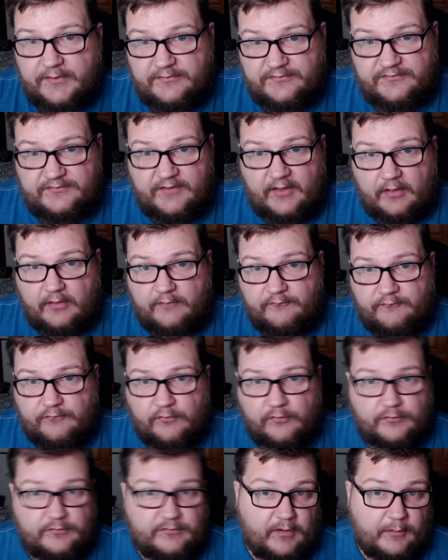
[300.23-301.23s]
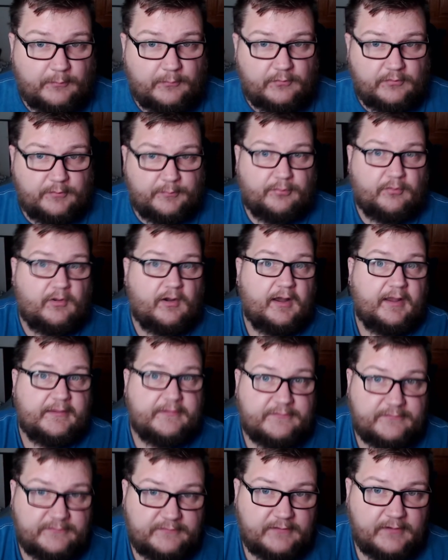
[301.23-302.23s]
and sell it for double the
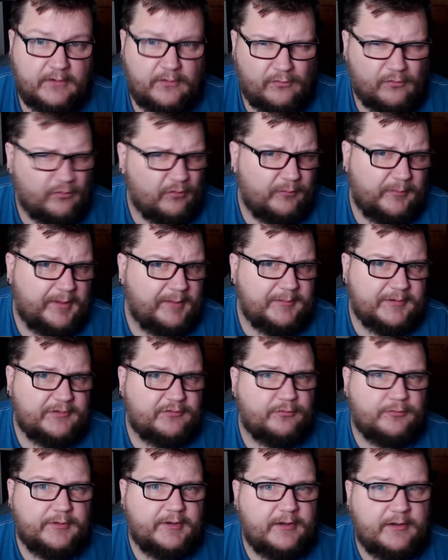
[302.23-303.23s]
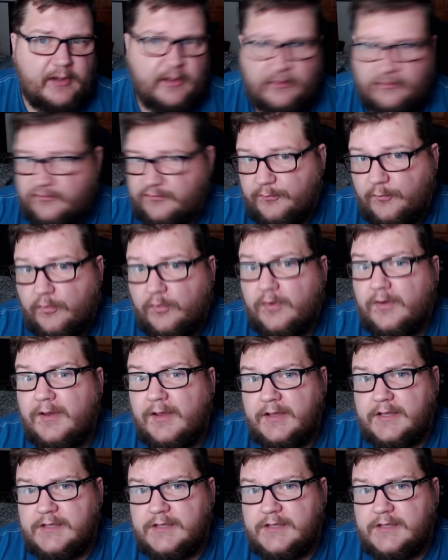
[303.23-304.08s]
price, or maybe twenty dollars more.